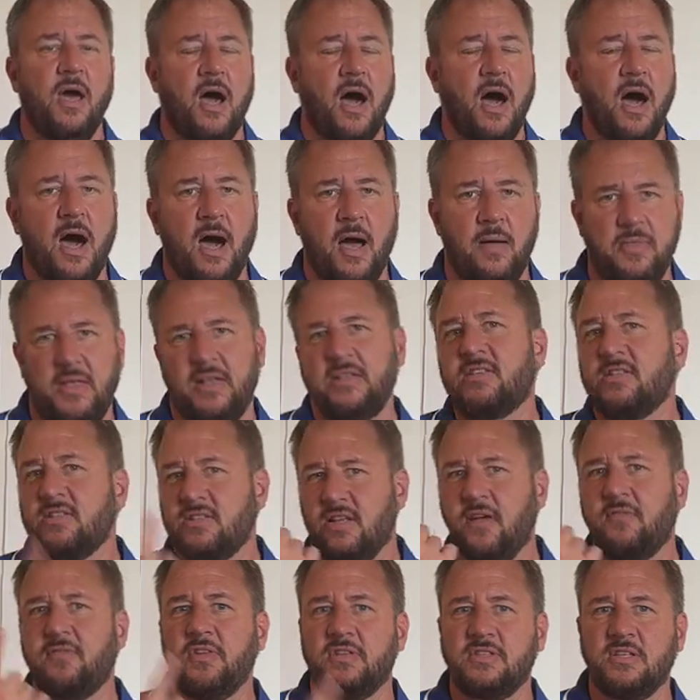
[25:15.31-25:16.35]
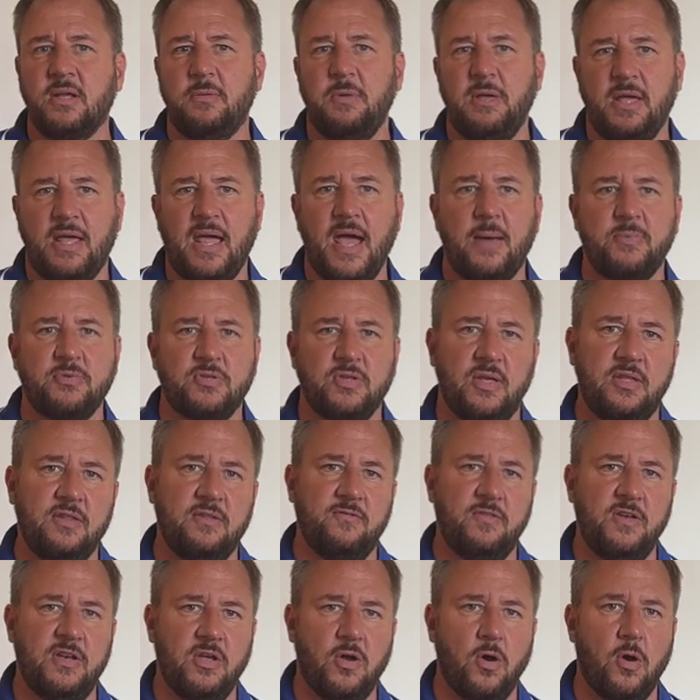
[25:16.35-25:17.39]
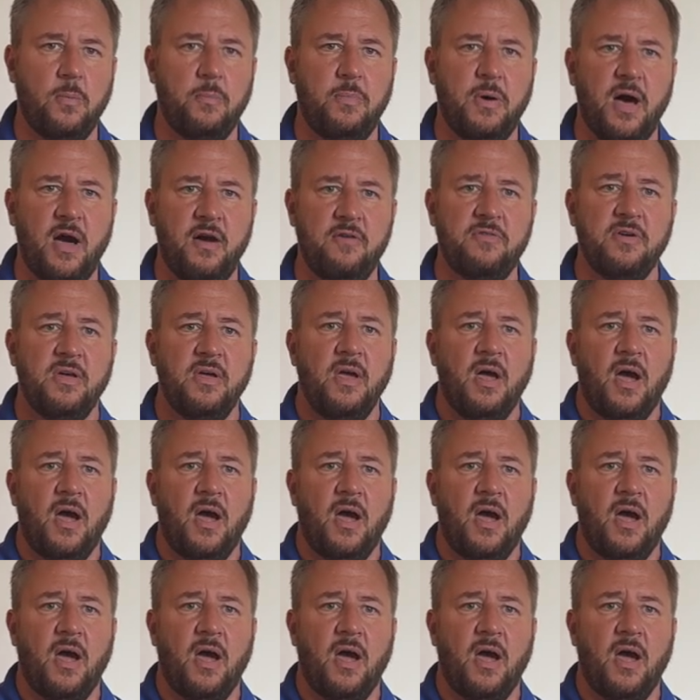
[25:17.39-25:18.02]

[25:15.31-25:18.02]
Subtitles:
And that's the stuff that's going to be encapsulated in the video above.